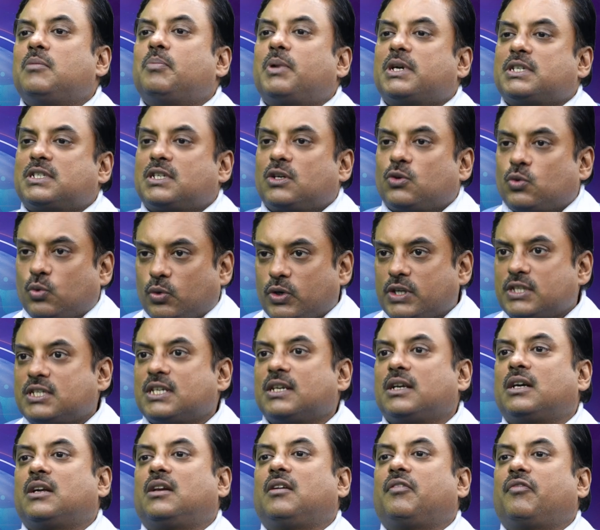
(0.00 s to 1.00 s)
person who is
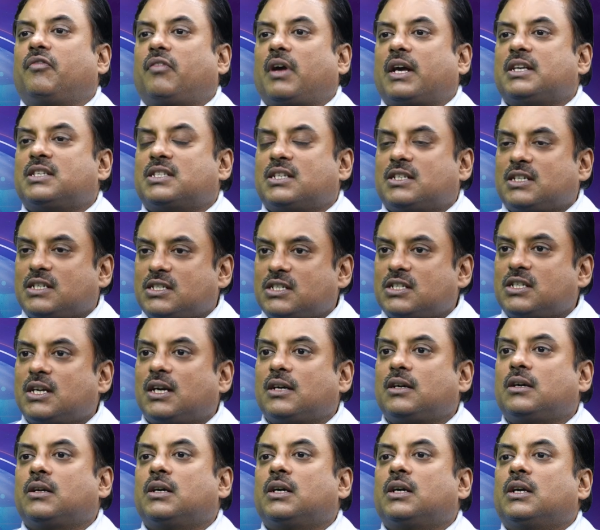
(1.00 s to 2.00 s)
in grief, I suggest
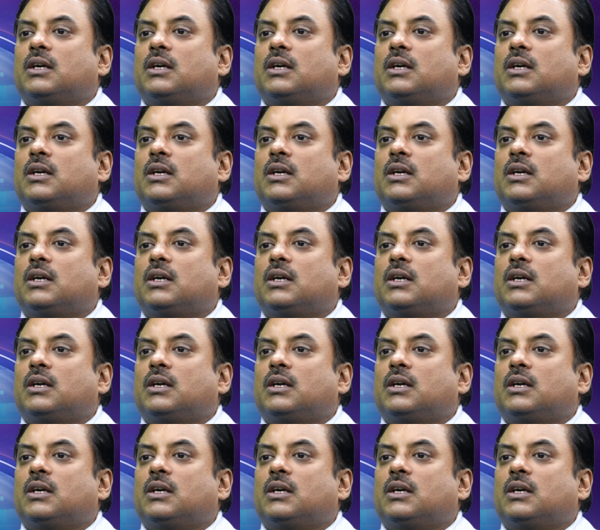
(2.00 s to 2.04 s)
that